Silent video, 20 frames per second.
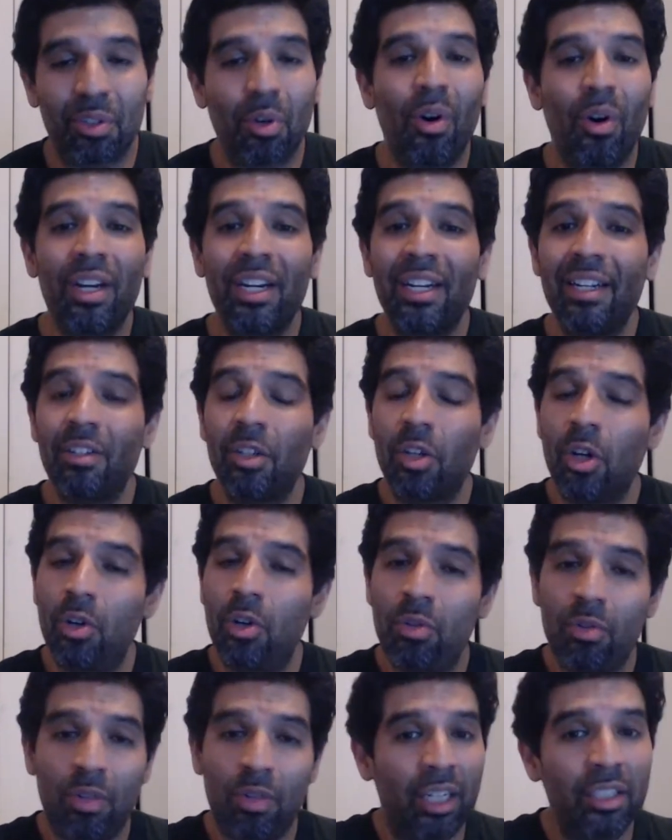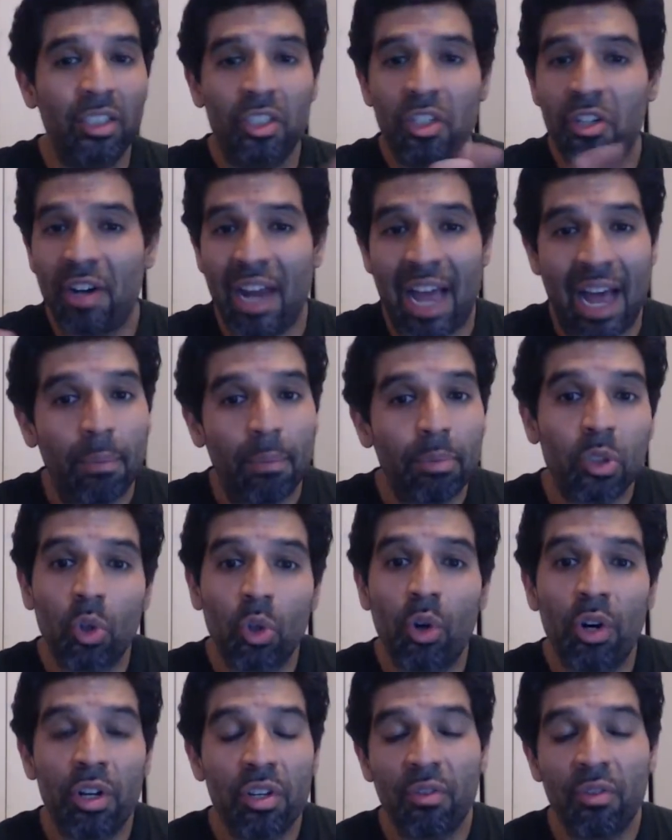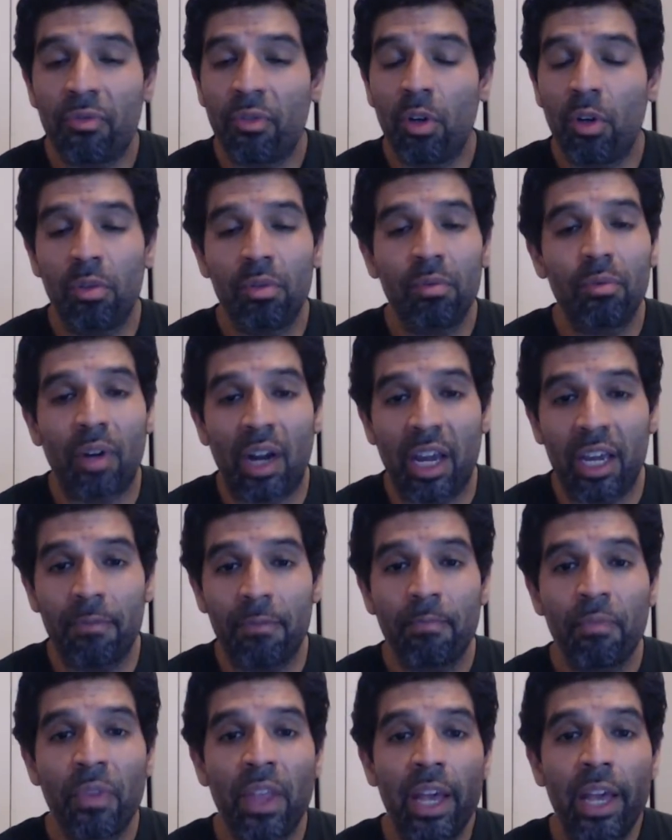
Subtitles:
Go onto your app store in your phone, right?